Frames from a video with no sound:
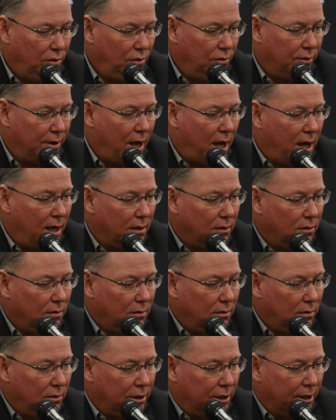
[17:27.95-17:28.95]
you're not
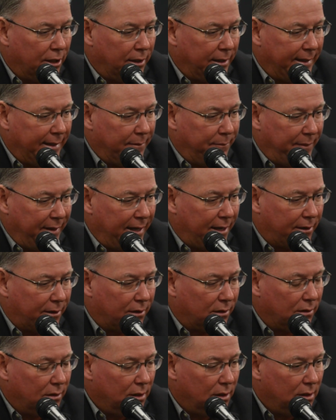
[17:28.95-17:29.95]
going to get
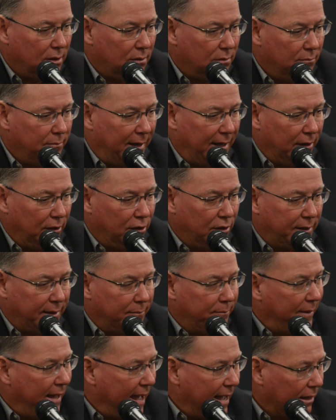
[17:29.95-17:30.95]
better by
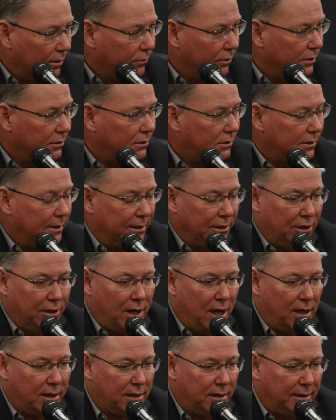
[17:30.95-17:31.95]
looking backwards, and you're
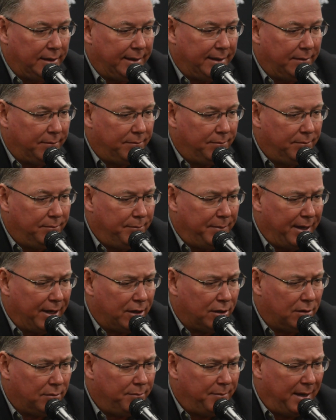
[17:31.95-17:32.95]
not going to get
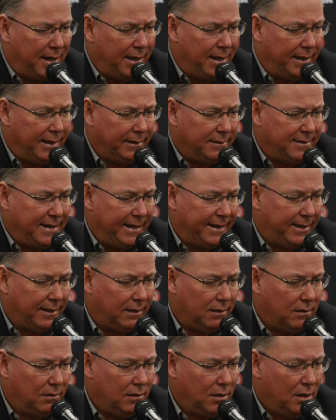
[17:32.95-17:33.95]
better by
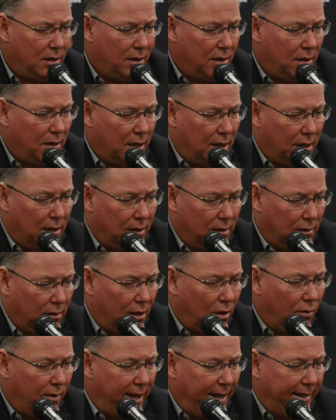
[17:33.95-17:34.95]
taking
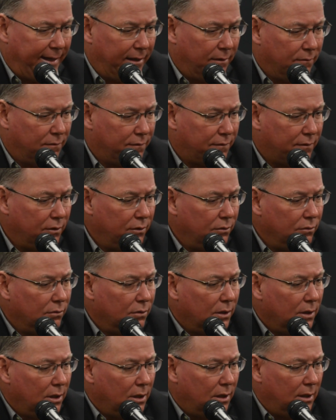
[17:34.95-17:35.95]
low-hanging fruit
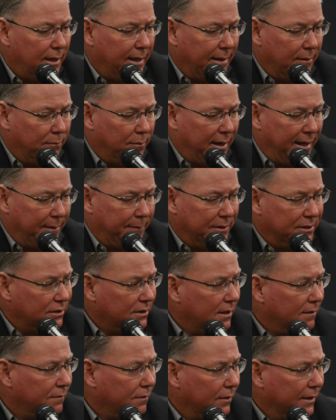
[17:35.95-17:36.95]
and blaming
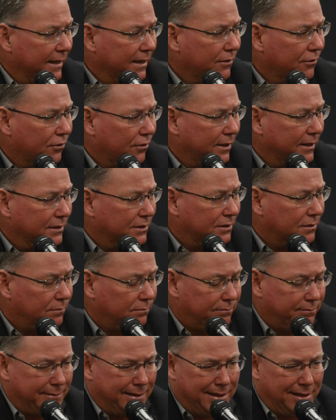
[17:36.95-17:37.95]
stuff on injuries.
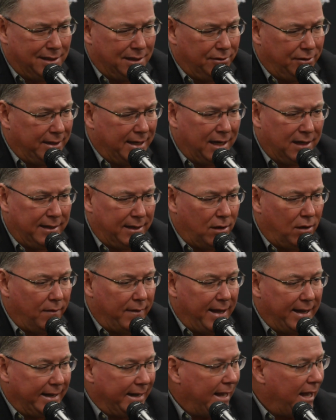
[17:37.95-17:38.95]
You got to let all
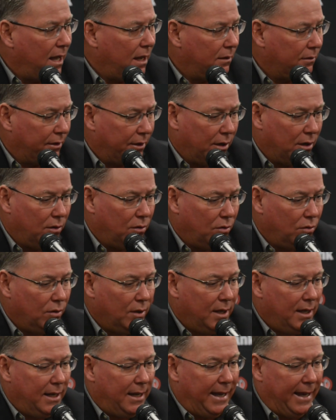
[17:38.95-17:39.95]
that go
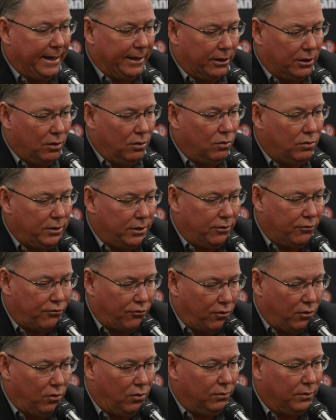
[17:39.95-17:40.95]
and go
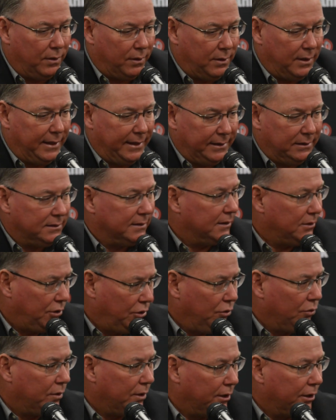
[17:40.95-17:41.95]
control the things that
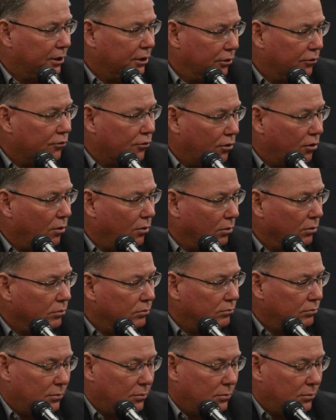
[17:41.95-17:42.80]
you can control